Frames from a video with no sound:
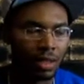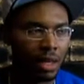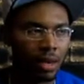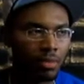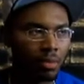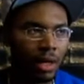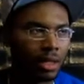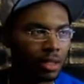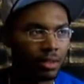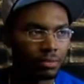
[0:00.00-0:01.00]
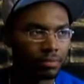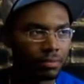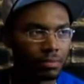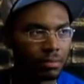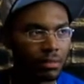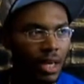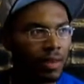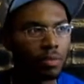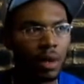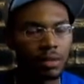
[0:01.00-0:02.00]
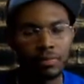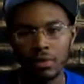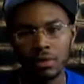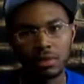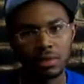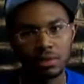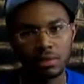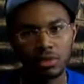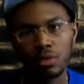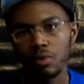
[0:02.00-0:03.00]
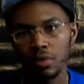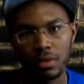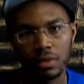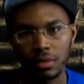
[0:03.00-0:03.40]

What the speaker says: that everybody feels truth.